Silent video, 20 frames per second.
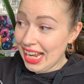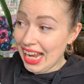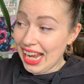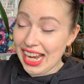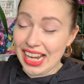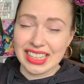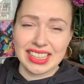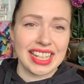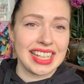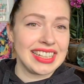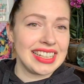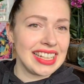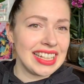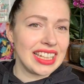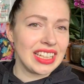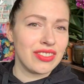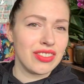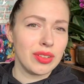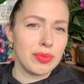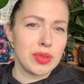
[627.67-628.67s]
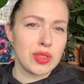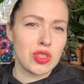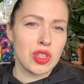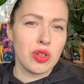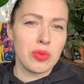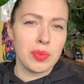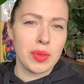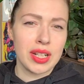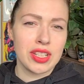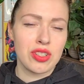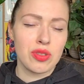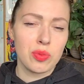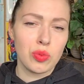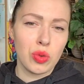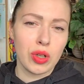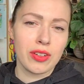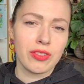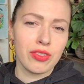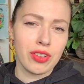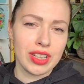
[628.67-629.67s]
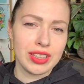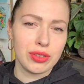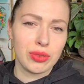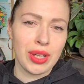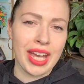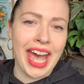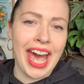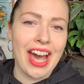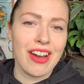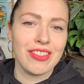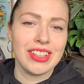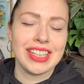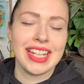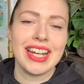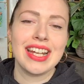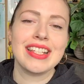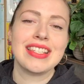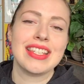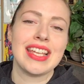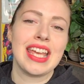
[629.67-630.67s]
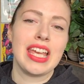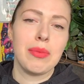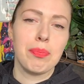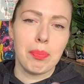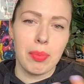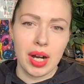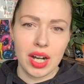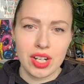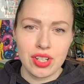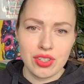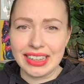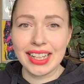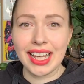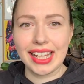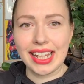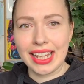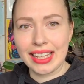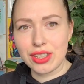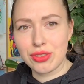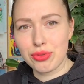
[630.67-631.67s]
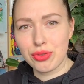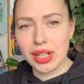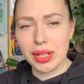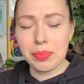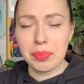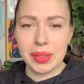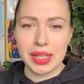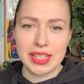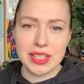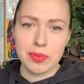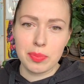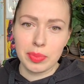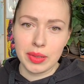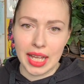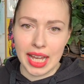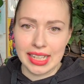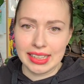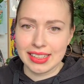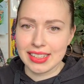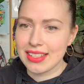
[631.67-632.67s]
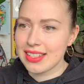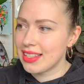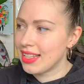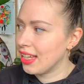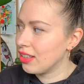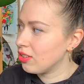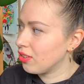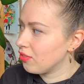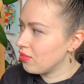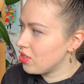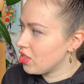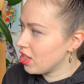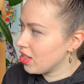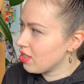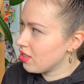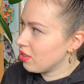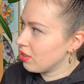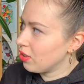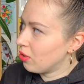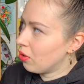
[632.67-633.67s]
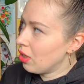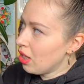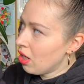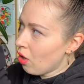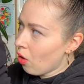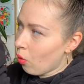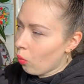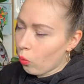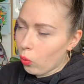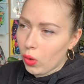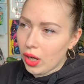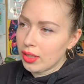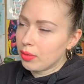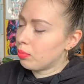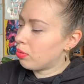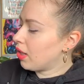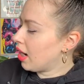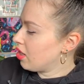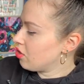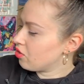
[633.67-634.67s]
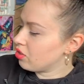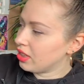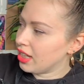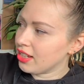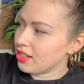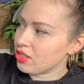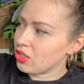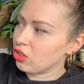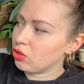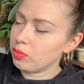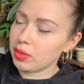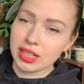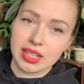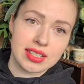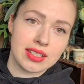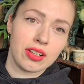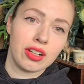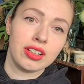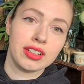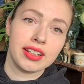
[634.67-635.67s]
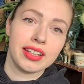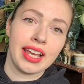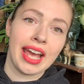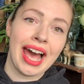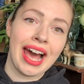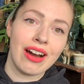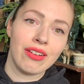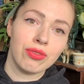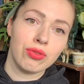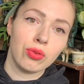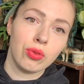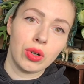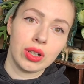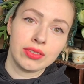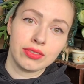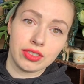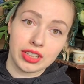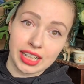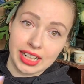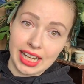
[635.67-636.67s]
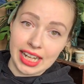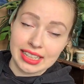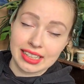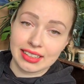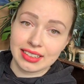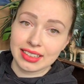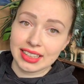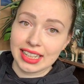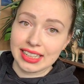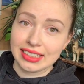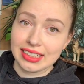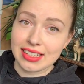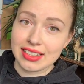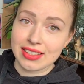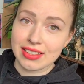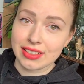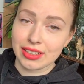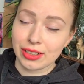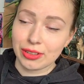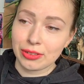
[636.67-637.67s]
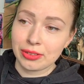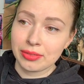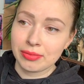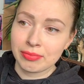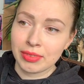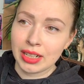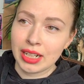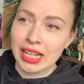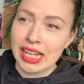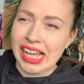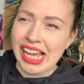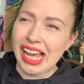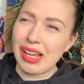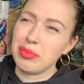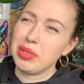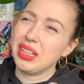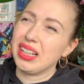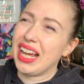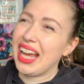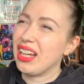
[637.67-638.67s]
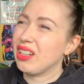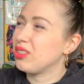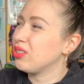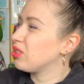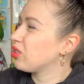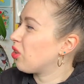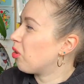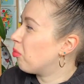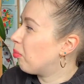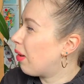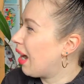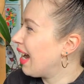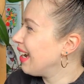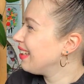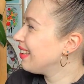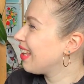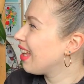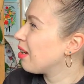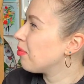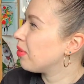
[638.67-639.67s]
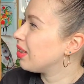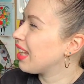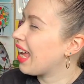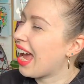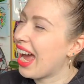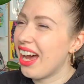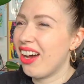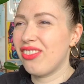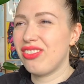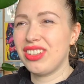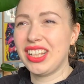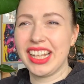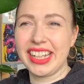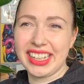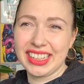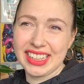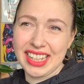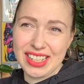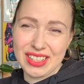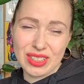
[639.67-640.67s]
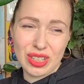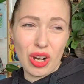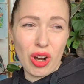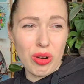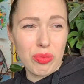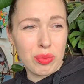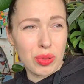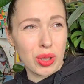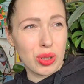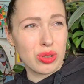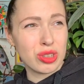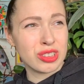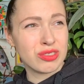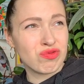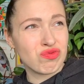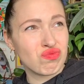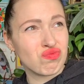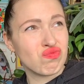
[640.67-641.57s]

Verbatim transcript: And I think it will be so much more fun to have it as a bush, like a three-piece plant, instead of just, you know, one branch like so, because I already have one variegated like this. So I mean, I could combine them and have like a nice combo.